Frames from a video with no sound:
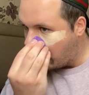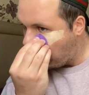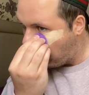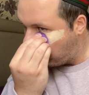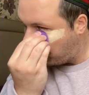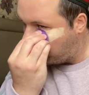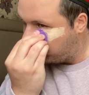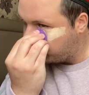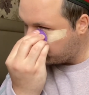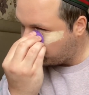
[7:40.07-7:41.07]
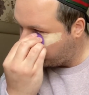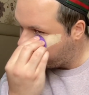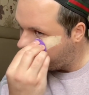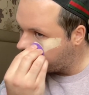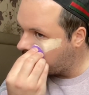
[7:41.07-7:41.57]
I've kind of just like
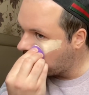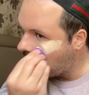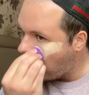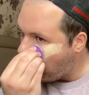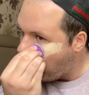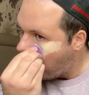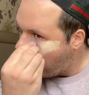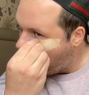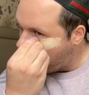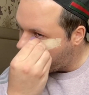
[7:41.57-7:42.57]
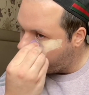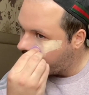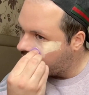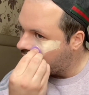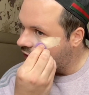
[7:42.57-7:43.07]
picked up
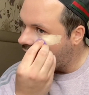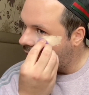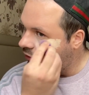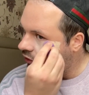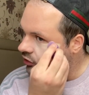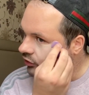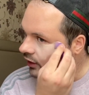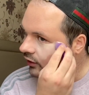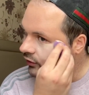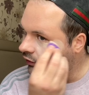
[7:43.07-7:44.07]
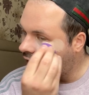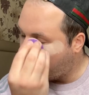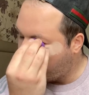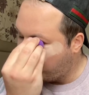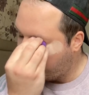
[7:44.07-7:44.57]
these tips and tricks
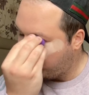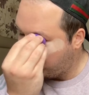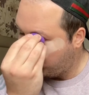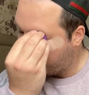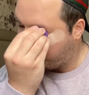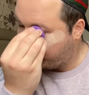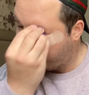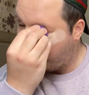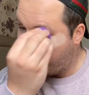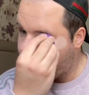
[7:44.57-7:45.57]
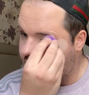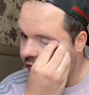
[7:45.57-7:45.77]
from watching friends,